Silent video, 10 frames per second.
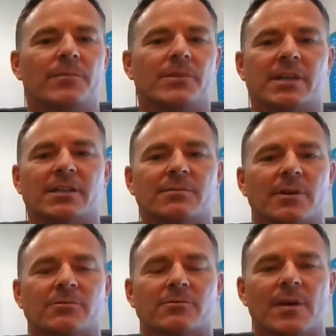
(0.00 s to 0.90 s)
6
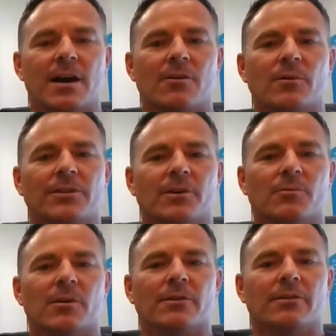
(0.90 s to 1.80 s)
months from now what they're
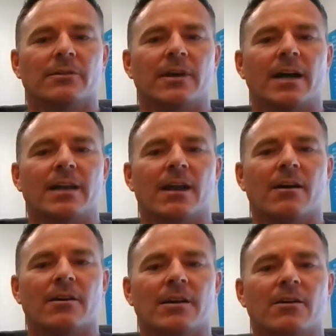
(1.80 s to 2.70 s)
worth. I
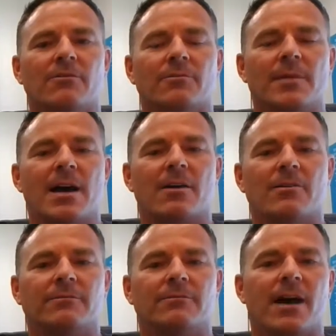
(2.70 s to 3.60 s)
care a year from now,
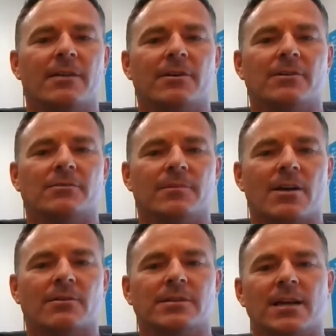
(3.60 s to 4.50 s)
and 5 years from
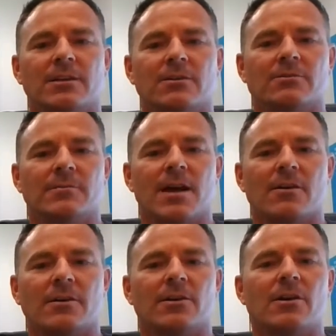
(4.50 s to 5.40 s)
now, and 10 years from
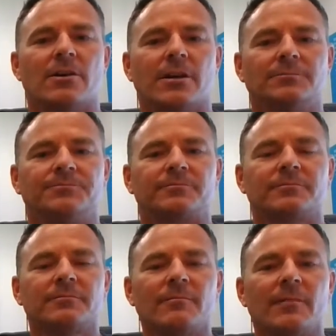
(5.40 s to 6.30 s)
now, and longer.
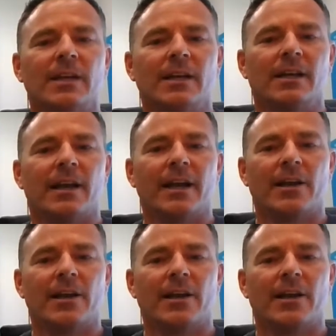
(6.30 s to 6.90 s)
And I